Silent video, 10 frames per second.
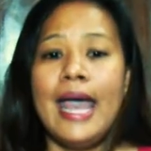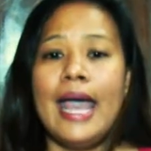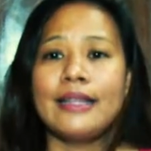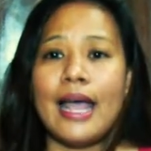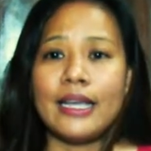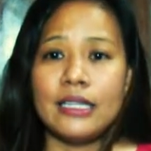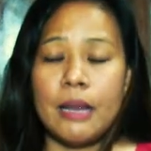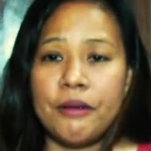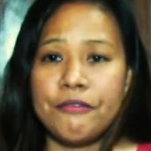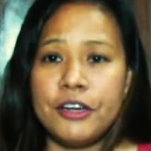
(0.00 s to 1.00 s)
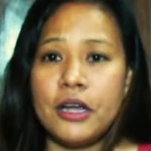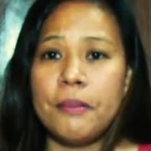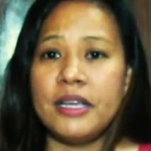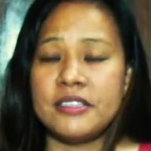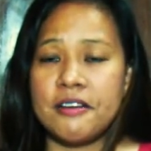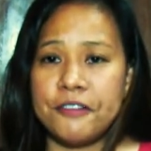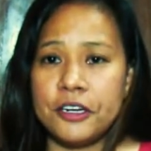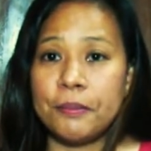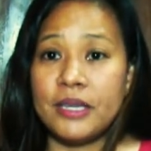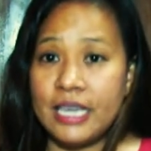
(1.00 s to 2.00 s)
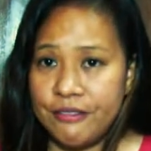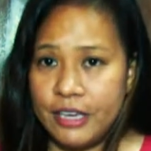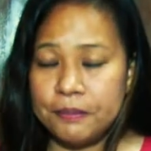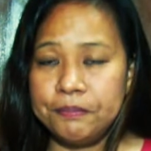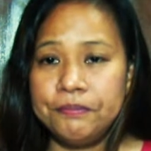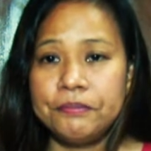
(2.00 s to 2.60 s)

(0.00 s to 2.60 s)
And academic freedom is the freedom given